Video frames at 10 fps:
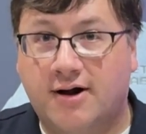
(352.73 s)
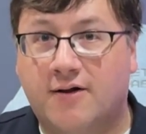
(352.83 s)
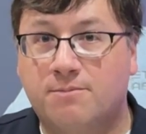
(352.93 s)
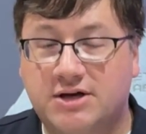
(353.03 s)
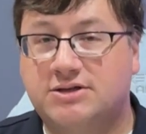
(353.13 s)

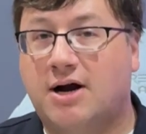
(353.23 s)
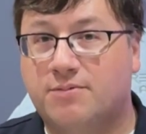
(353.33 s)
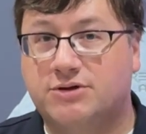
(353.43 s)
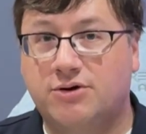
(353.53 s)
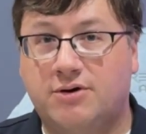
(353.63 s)
Missed
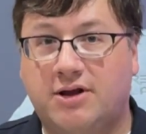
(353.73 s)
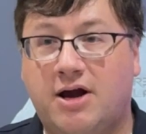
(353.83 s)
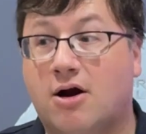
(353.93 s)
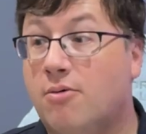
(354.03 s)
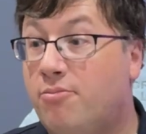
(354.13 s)
opportunity
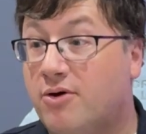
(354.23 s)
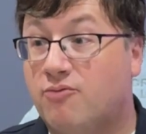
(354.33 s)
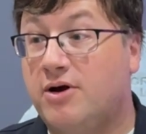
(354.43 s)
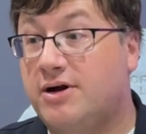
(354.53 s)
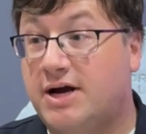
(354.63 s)
there, but
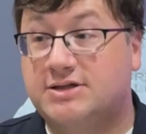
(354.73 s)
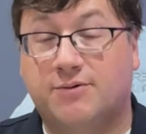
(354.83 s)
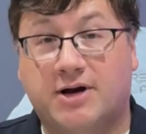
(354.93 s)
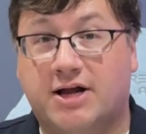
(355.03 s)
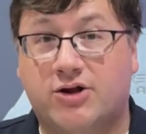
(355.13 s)
really nice that
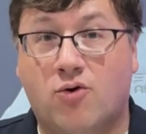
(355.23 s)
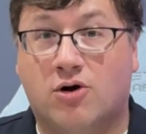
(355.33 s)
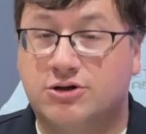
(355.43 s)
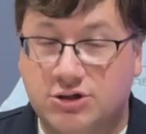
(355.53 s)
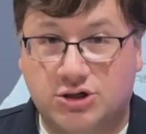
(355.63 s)
we got the
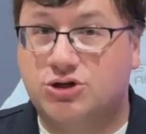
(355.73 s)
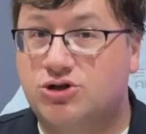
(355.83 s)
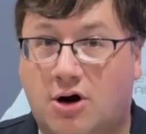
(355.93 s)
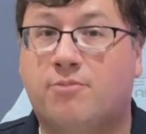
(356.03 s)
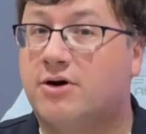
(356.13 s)
orange. This is a
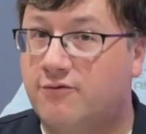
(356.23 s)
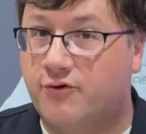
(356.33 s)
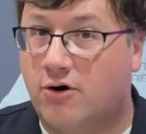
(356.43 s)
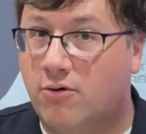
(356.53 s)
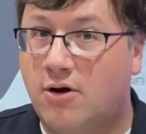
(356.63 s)
sharp looking
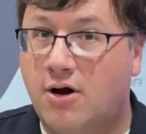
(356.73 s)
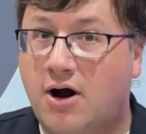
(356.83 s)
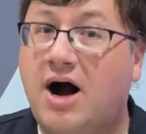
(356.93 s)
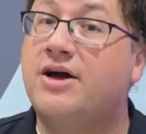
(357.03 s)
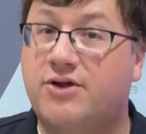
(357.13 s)
phone,
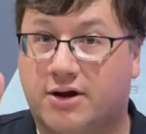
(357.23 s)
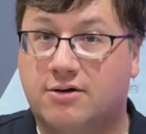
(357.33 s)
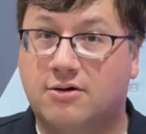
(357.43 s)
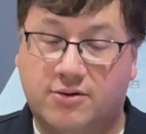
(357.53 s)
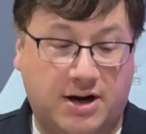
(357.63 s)
I think,
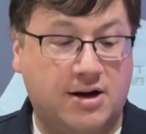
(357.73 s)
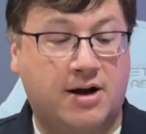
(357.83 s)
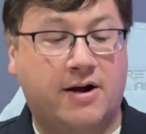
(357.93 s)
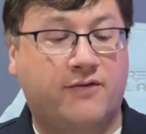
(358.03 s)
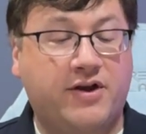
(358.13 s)
okay?
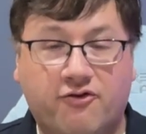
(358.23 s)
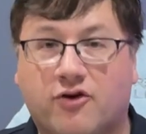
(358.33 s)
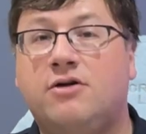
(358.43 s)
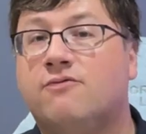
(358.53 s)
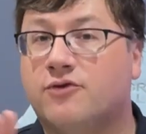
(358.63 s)

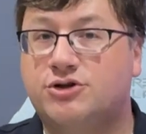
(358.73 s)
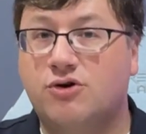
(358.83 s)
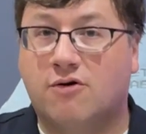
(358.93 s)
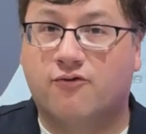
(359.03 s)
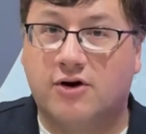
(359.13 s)
Different for
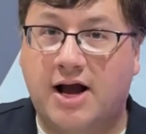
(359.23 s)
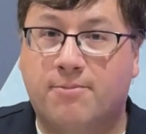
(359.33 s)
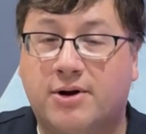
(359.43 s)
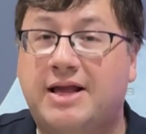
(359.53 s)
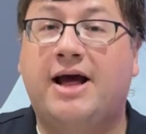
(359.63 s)
sure for an app,
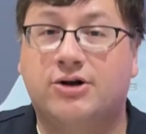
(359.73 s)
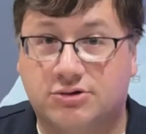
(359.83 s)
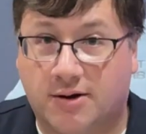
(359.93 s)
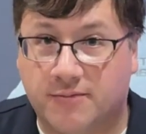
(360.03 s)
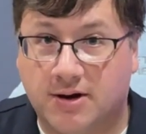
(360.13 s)
but they had to do
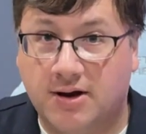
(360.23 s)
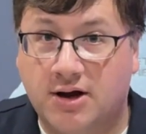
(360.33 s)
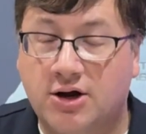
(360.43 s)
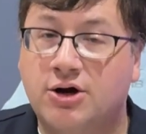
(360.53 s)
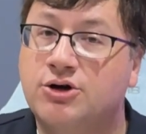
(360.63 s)
something.
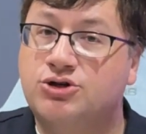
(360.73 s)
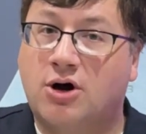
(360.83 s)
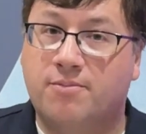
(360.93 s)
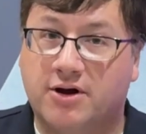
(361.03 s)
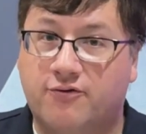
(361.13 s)

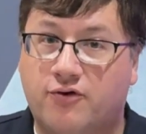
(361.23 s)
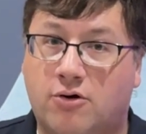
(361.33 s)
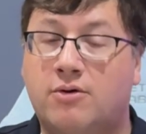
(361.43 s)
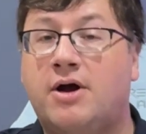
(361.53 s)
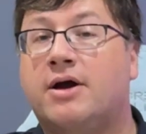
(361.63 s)
Sharp looking
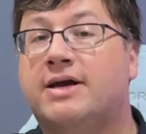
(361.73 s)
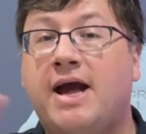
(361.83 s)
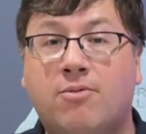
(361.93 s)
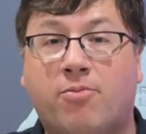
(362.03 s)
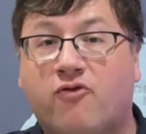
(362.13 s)
phone.
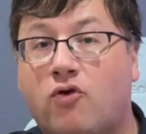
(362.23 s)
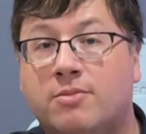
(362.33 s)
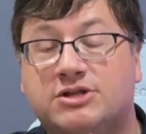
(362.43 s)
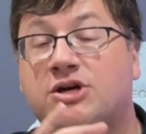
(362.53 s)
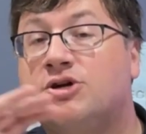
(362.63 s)
Camera
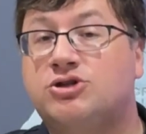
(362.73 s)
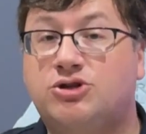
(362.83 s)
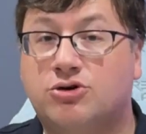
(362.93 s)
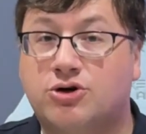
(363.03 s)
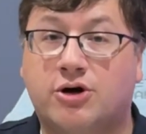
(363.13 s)
performance,
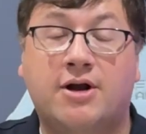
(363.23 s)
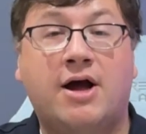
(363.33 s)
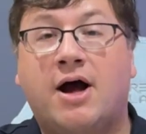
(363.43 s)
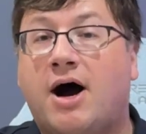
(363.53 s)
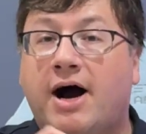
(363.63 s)
still good.
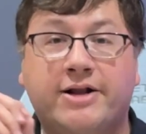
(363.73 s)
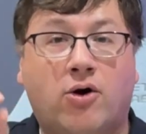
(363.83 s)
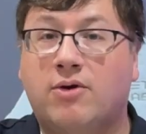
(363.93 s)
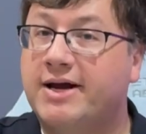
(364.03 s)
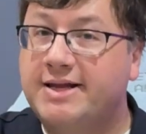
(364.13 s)
I
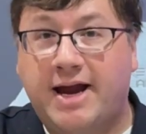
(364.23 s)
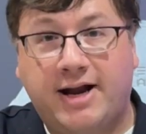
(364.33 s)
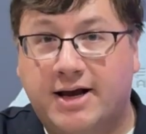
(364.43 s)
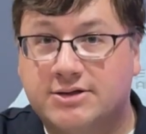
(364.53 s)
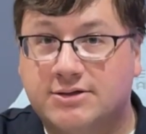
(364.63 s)
don't like the
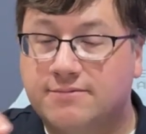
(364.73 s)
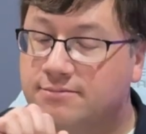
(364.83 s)
8X.